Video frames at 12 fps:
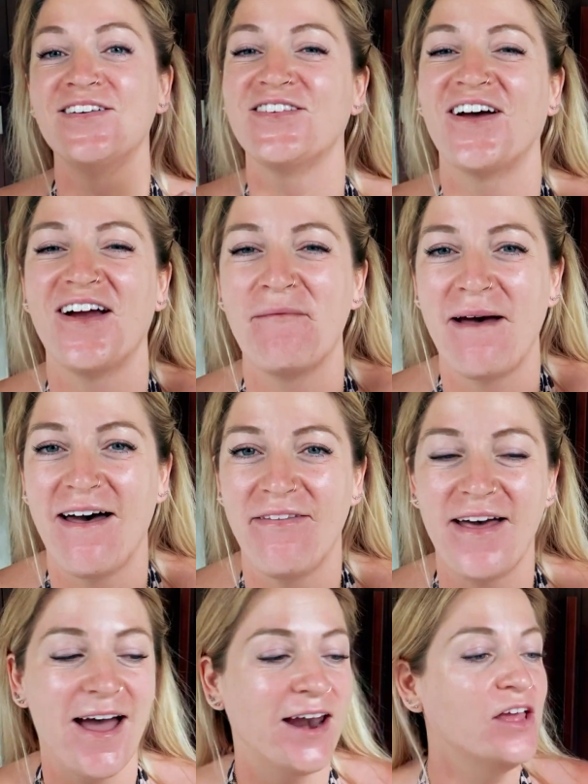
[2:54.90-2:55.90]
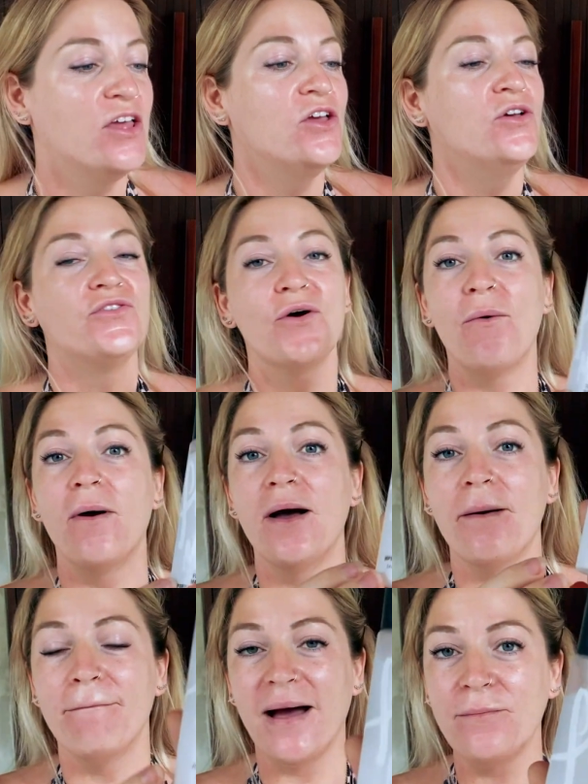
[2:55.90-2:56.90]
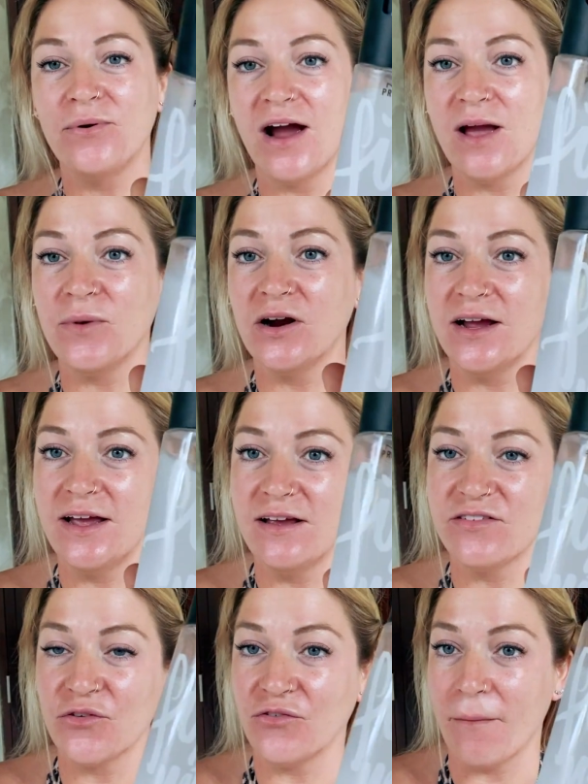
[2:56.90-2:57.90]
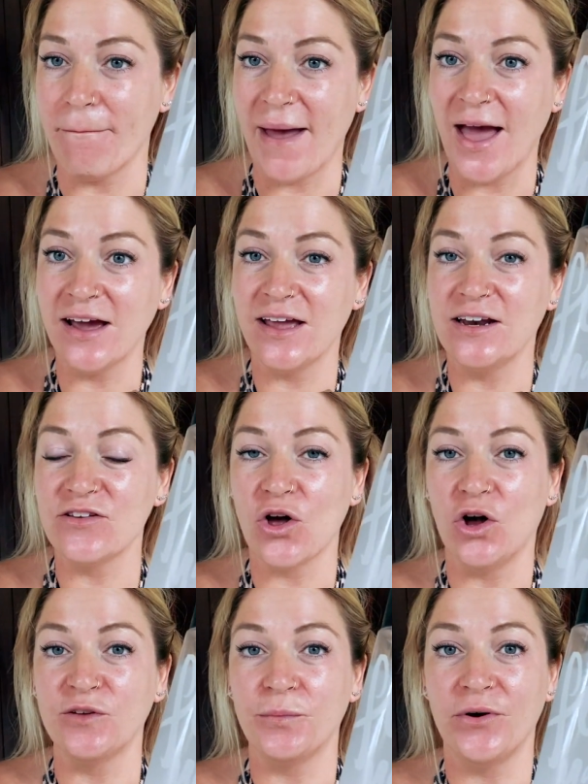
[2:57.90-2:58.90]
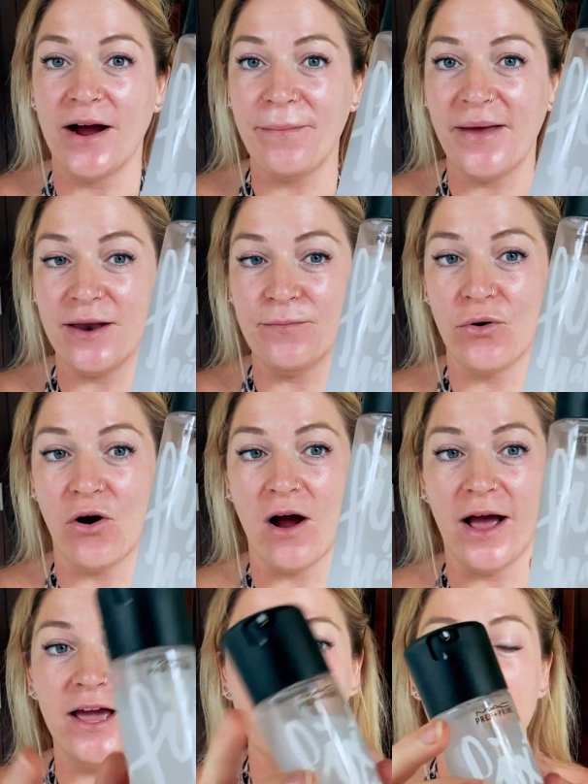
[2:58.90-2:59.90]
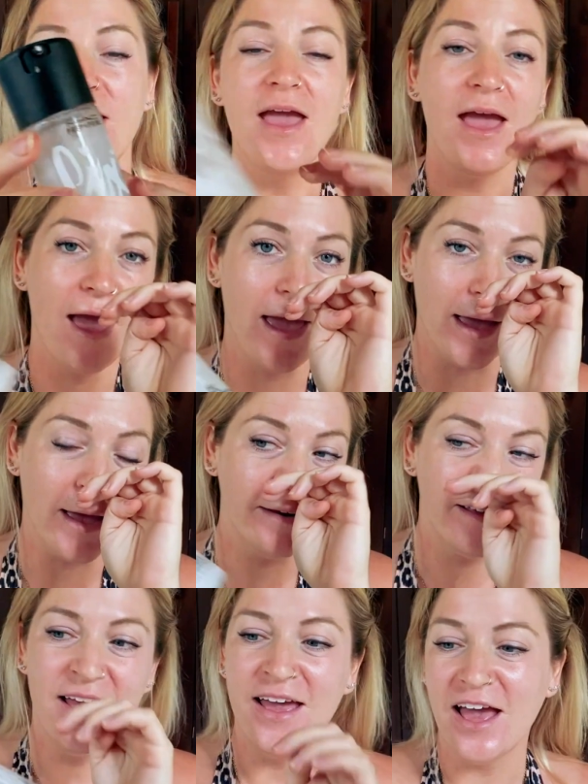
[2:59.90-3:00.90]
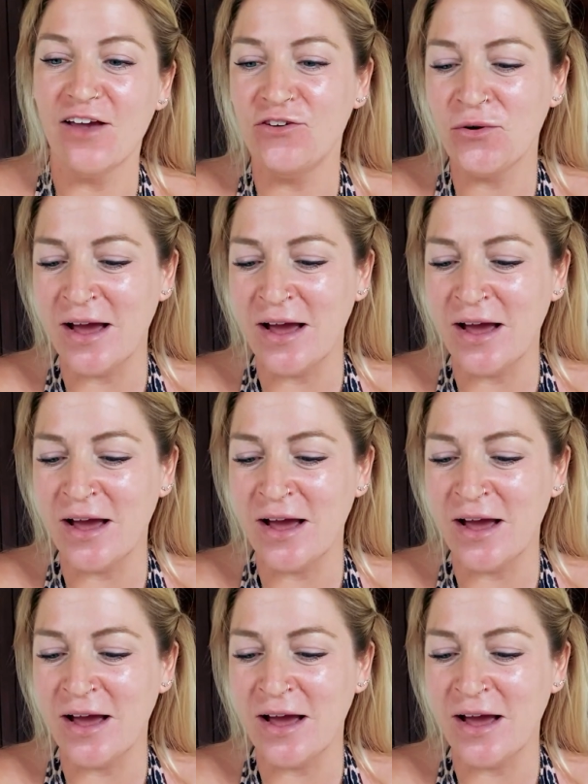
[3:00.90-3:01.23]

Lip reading: Sorry about that. So my primer is from MAC. It is called Prep and Prime. And if you